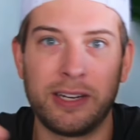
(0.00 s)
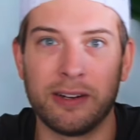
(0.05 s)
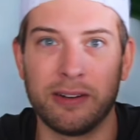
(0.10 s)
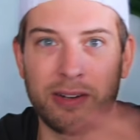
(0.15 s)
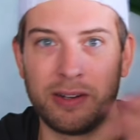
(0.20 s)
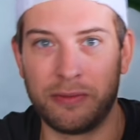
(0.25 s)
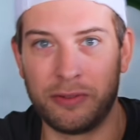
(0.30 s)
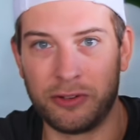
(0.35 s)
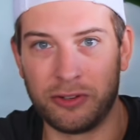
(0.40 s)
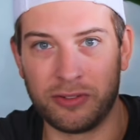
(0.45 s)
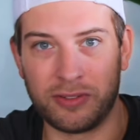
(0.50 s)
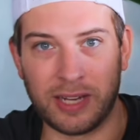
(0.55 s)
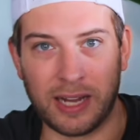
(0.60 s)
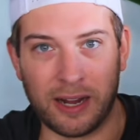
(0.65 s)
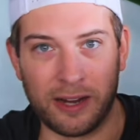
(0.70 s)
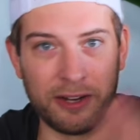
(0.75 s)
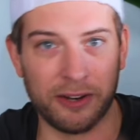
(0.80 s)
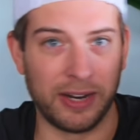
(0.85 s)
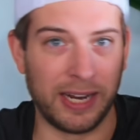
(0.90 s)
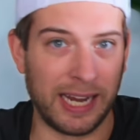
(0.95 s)
or even just how
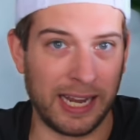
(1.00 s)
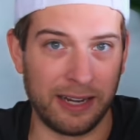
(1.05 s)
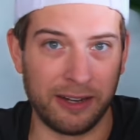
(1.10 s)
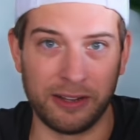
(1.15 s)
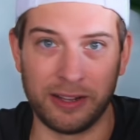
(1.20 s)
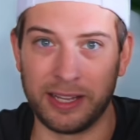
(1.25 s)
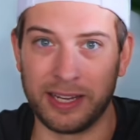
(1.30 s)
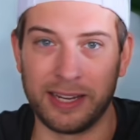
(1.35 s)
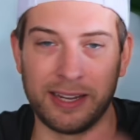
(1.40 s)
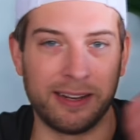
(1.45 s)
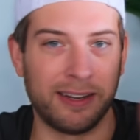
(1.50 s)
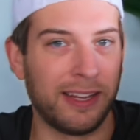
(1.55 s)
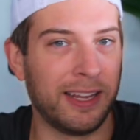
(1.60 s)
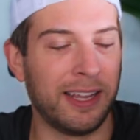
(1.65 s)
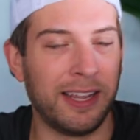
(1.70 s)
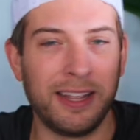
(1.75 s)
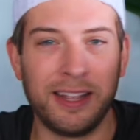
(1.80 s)
you're handling it,